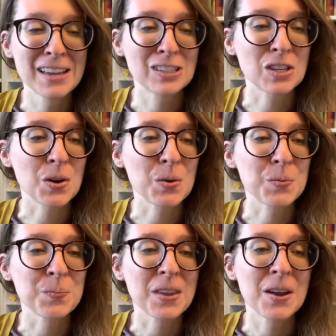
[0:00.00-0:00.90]
So
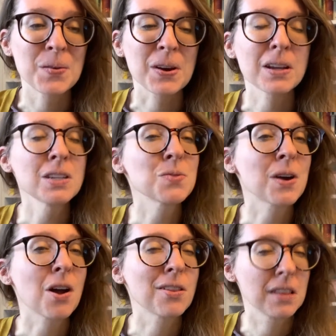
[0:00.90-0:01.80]
we're going to do
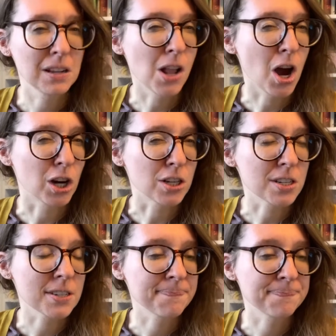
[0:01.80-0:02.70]
one called Little
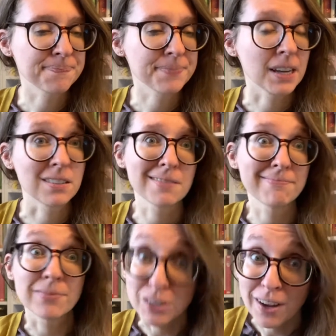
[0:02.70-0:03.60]
Heart because
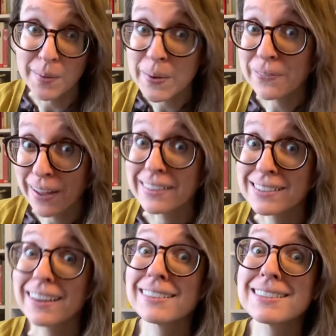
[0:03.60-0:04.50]
we're talking about
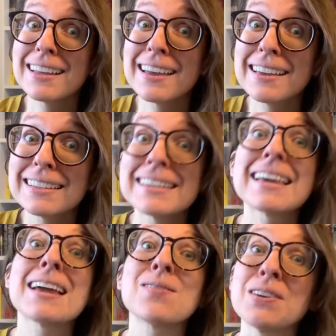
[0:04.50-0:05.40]
Valentine's Day
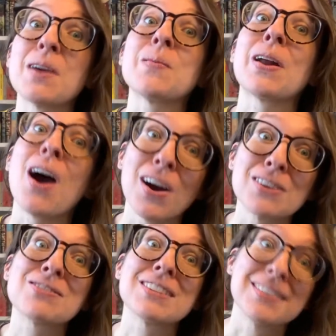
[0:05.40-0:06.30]
today and we're talking about
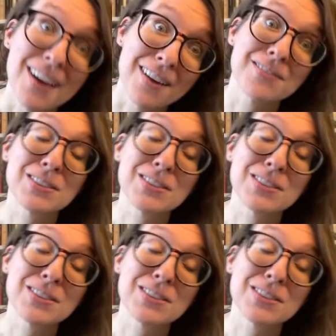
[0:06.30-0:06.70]
hearts and love.